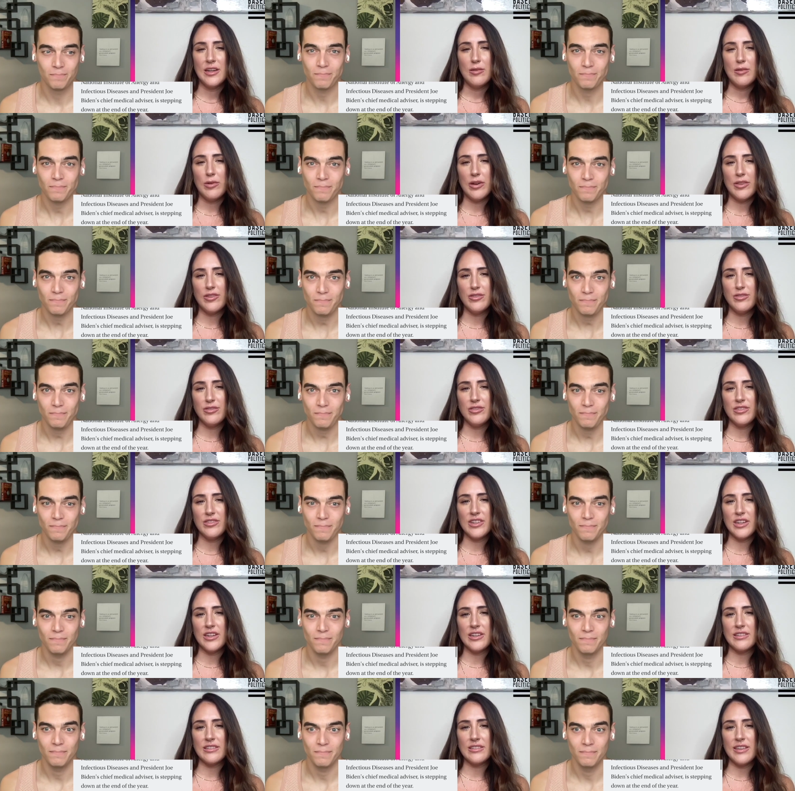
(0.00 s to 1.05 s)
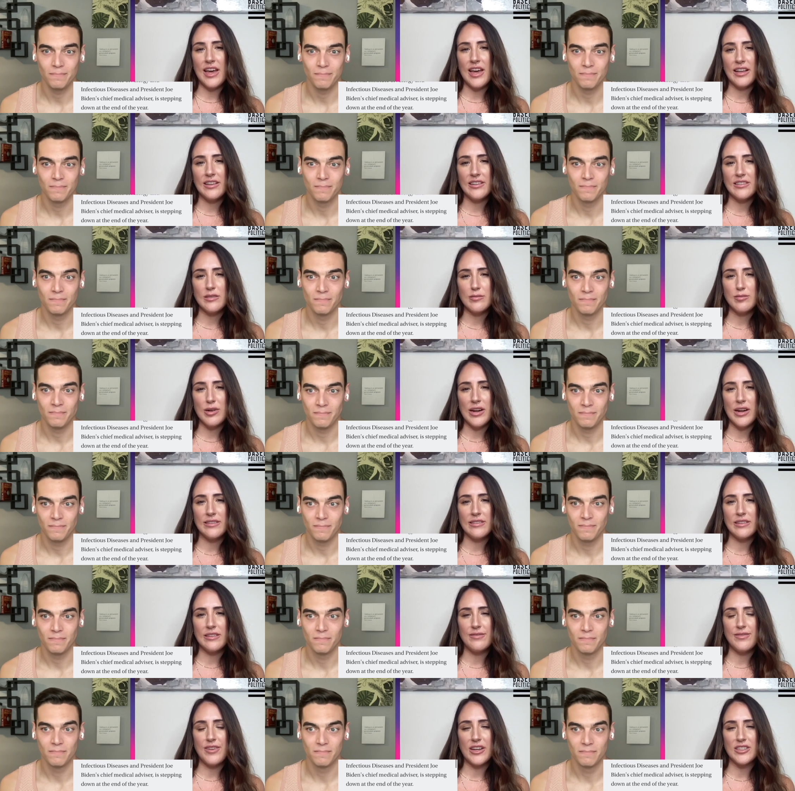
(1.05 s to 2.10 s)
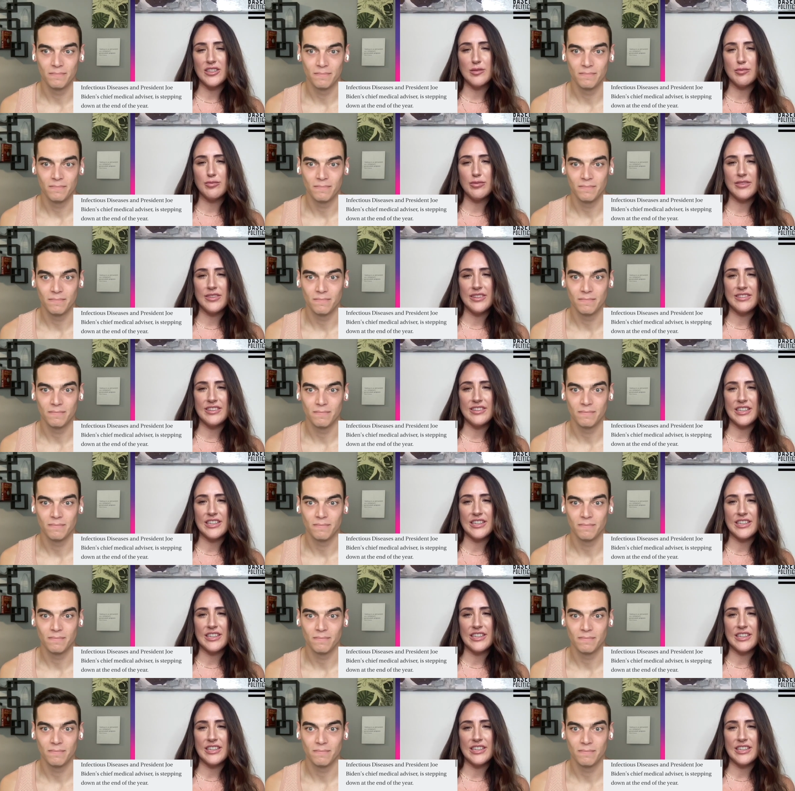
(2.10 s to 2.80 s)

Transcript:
Speaker 1: While the news is not exactly surprising, Fauci previously